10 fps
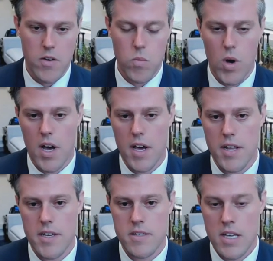One
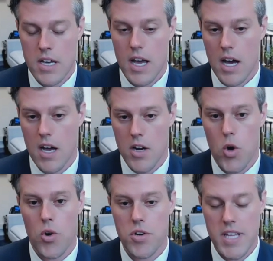is
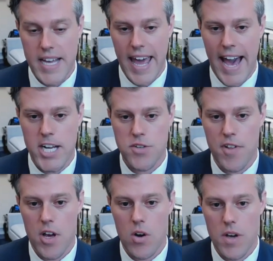quarterly cash
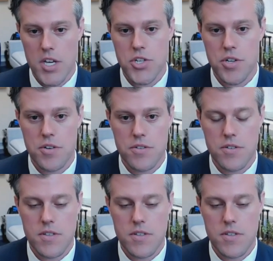flow issues.